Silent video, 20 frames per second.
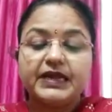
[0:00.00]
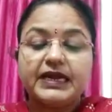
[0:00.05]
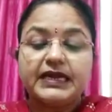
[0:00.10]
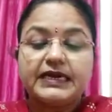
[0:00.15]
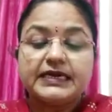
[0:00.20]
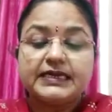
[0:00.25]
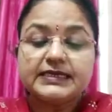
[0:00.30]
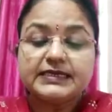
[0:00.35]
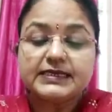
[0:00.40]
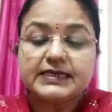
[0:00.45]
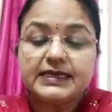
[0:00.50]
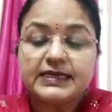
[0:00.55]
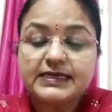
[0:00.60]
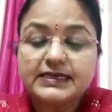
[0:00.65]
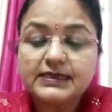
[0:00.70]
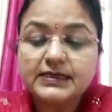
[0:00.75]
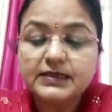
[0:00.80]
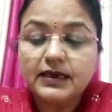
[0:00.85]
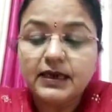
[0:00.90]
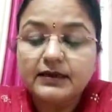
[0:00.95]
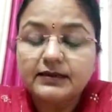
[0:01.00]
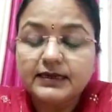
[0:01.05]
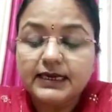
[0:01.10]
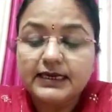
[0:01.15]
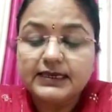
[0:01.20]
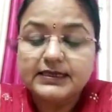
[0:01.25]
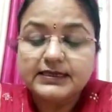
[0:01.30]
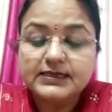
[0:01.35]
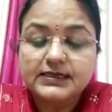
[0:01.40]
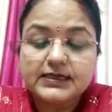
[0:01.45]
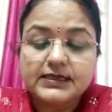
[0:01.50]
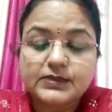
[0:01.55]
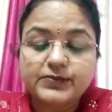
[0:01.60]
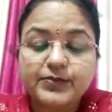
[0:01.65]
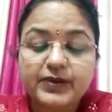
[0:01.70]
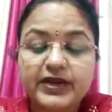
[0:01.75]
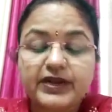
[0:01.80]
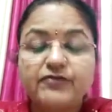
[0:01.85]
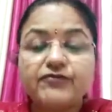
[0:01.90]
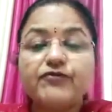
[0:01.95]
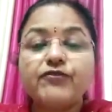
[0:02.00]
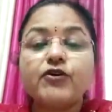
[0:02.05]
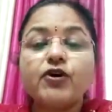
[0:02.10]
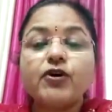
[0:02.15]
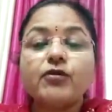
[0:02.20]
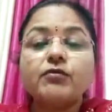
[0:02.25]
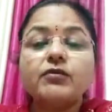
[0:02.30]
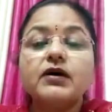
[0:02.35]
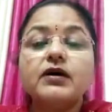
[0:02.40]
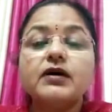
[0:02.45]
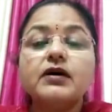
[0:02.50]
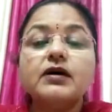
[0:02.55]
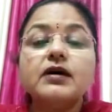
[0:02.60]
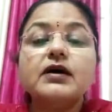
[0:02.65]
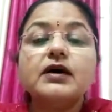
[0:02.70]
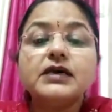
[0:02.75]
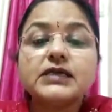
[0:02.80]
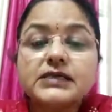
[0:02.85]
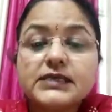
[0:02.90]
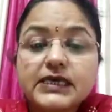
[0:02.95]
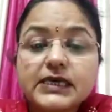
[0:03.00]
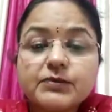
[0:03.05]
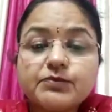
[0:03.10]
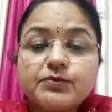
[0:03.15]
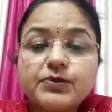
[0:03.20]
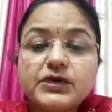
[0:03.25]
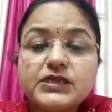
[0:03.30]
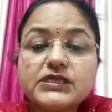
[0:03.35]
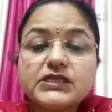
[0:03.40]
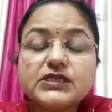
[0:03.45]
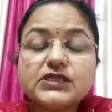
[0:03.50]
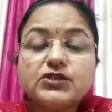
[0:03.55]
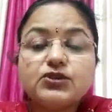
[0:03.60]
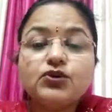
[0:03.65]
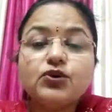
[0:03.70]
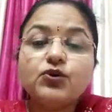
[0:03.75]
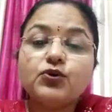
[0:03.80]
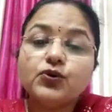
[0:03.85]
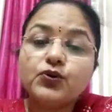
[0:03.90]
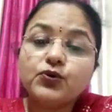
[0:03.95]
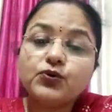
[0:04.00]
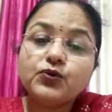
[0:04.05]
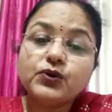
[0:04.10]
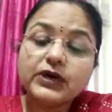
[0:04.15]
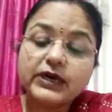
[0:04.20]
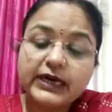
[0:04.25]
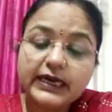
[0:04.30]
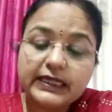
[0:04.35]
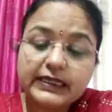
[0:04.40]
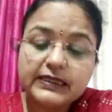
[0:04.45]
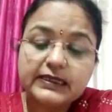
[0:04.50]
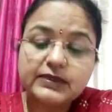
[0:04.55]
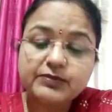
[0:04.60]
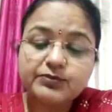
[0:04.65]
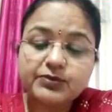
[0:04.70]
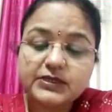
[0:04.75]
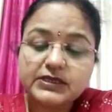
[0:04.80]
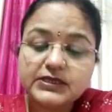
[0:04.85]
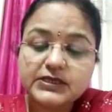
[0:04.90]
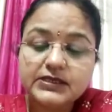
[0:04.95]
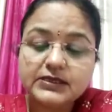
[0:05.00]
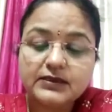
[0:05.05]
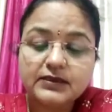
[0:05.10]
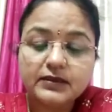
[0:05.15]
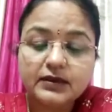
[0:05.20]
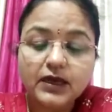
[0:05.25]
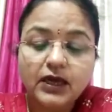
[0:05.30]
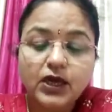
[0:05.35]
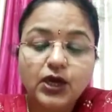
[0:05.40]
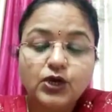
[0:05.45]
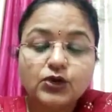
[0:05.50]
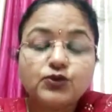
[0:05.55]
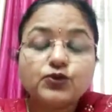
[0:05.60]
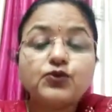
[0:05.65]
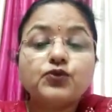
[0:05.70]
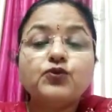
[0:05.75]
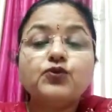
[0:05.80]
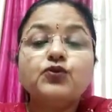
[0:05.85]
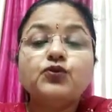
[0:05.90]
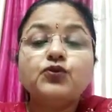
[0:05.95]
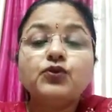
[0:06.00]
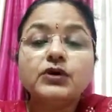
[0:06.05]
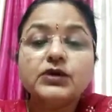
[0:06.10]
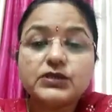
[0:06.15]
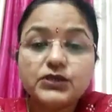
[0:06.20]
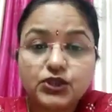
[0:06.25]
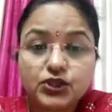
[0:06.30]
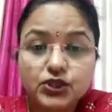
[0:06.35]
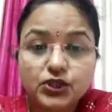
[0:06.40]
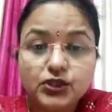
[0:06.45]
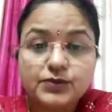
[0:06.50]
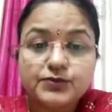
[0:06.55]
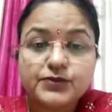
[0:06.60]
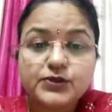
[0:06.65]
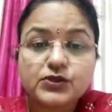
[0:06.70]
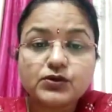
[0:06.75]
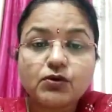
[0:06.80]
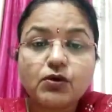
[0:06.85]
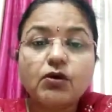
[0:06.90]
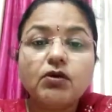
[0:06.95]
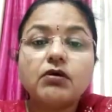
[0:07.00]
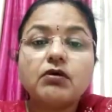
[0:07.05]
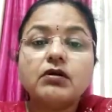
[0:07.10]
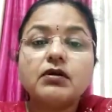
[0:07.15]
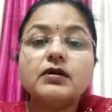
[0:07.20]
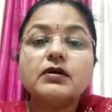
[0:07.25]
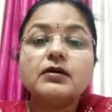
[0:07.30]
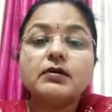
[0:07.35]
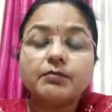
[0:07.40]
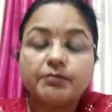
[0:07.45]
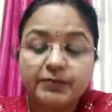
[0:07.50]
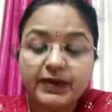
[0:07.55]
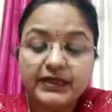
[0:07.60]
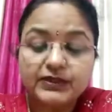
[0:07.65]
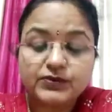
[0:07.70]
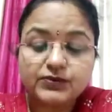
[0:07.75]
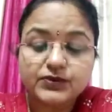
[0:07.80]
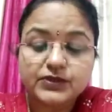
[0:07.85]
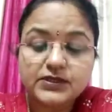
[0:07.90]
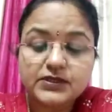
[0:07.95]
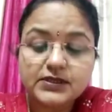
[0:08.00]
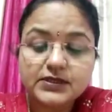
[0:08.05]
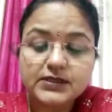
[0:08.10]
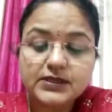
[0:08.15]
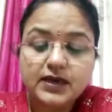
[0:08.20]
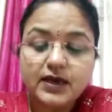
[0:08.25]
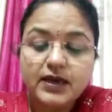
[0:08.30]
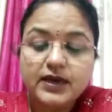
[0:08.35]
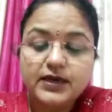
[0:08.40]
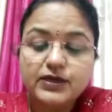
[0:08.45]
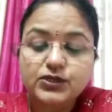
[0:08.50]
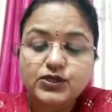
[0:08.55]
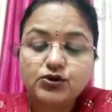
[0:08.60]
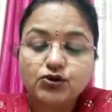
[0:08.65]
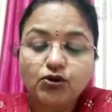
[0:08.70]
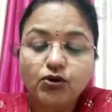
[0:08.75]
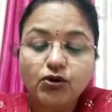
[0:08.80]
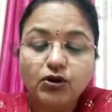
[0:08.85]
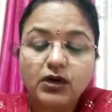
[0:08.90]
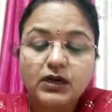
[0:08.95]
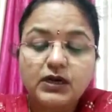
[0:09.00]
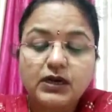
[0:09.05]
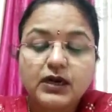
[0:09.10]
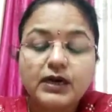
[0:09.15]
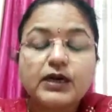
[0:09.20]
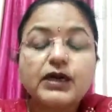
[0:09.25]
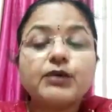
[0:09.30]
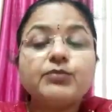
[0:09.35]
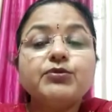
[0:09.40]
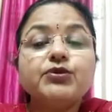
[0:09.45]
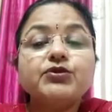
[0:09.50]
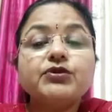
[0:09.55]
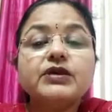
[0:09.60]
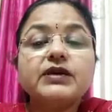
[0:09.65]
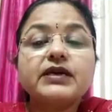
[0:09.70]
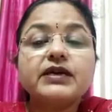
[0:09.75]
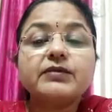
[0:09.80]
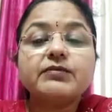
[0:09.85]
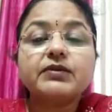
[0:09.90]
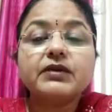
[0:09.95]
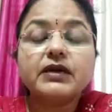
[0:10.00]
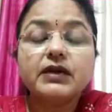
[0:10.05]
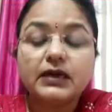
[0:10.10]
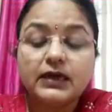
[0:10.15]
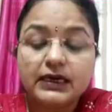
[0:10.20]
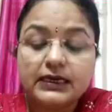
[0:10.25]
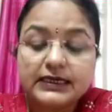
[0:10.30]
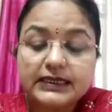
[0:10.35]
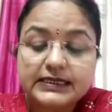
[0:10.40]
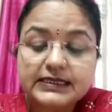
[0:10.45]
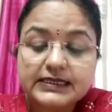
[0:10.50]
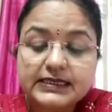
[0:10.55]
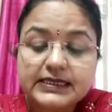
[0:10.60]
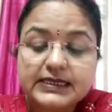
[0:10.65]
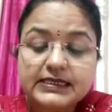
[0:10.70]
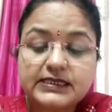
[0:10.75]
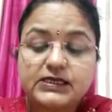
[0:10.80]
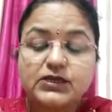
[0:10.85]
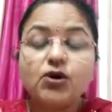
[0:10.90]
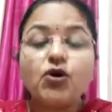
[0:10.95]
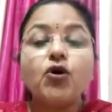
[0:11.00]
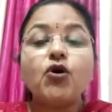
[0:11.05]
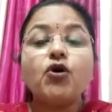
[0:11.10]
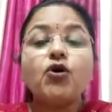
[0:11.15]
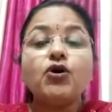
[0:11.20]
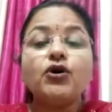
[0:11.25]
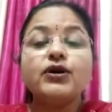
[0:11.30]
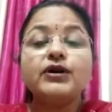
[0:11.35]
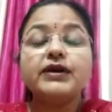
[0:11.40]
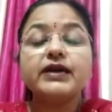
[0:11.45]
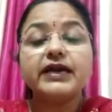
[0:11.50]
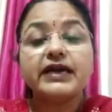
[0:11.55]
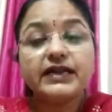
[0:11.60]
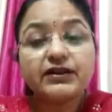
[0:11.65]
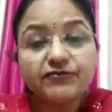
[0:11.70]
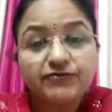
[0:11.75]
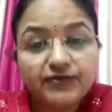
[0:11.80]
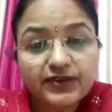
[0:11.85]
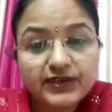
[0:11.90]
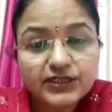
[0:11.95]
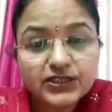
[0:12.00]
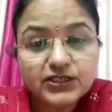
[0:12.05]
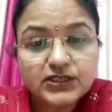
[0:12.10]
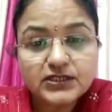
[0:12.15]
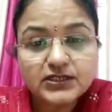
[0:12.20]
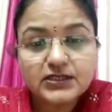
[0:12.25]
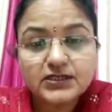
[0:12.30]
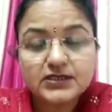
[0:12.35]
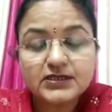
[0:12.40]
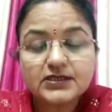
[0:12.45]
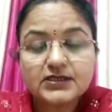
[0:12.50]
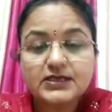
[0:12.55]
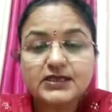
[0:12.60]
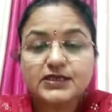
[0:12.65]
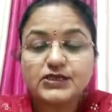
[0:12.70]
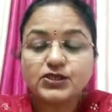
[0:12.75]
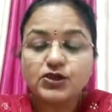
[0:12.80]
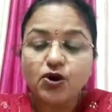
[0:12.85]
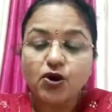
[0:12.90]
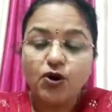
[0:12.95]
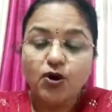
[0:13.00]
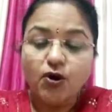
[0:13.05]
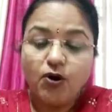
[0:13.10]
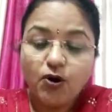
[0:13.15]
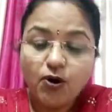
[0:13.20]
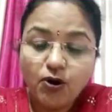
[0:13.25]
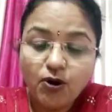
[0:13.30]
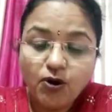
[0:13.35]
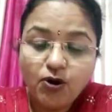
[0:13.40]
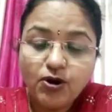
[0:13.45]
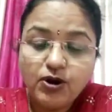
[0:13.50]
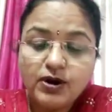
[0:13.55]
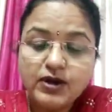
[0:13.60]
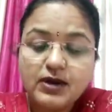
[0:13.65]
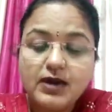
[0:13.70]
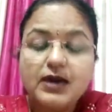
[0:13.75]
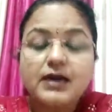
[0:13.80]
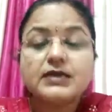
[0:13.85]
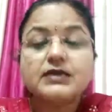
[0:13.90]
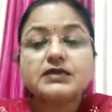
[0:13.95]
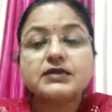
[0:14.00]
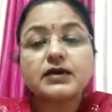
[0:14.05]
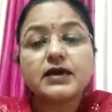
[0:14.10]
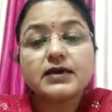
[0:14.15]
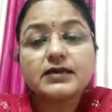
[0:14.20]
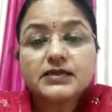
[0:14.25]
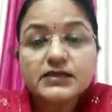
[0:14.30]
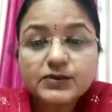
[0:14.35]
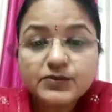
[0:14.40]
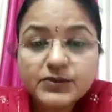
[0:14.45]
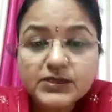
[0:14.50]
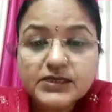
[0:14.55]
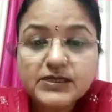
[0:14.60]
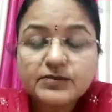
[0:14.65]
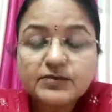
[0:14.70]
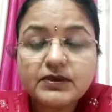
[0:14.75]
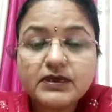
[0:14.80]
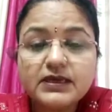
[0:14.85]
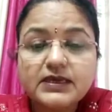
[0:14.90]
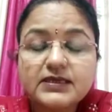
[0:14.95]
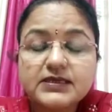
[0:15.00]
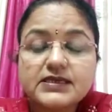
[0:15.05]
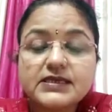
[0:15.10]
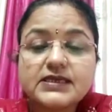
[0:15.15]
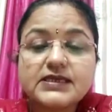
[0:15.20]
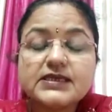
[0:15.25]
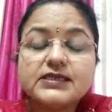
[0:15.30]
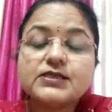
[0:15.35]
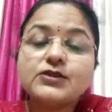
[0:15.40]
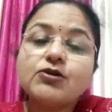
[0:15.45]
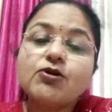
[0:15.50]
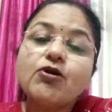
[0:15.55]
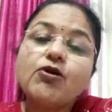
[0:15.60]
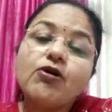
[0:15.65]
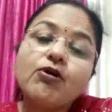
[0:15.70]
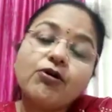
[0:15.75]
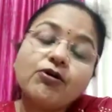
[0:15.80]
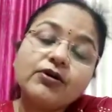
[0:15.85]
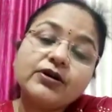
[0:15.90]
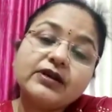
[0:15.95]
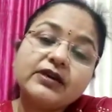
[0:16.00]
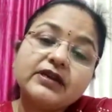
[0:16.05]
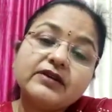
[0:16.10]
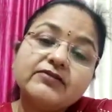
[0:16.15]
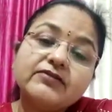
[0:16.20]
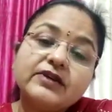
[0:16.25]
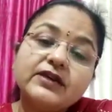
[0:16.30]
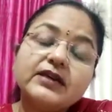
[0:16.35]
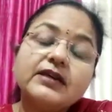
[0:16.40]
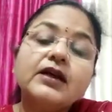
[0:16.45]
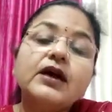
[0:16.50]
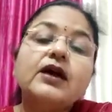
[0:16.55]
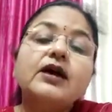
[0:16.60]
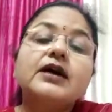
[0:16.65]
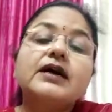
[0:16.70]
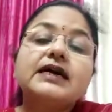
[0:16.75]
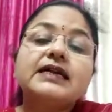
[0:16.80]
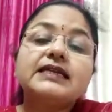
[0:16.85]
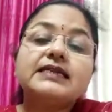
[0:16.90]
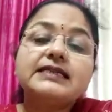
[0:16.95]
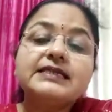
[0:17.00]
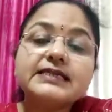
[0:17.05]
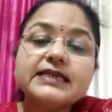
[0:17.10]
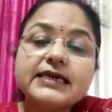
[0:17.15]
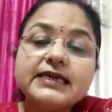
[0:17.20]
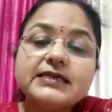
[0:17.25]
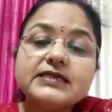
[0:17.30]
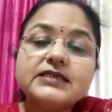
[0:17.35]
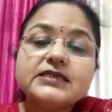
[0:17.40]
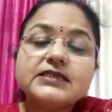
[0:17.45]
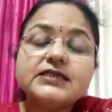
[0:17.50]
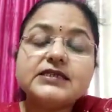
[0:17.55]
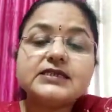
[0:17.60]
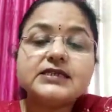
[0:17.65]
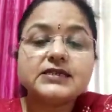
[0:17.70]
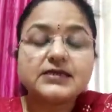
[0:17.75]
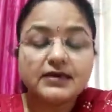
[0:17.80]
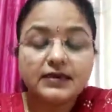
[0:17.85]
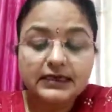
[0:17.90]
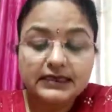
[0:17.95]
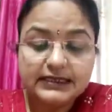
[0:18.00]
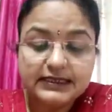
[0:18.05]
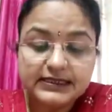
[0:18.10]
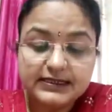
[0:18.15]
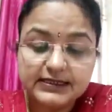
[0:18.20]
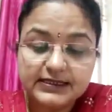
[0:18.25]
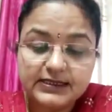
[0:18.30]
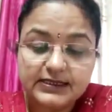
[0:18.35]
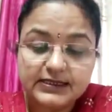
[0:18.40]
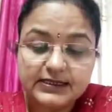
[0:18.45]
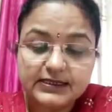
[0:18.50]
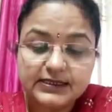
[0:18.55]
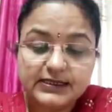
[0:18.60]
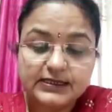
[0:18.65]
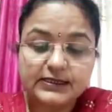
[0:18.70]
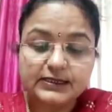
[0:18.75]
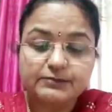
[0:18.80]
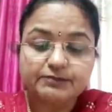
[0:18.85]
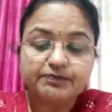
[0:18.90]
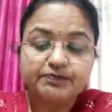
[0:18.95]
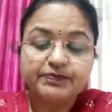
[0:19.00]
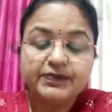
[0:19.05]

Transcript: Disease that is spread from a sick person to a healthy person through germs or pathogens is called communicable disease or infectious disease or transmissible disease or even contagious disease.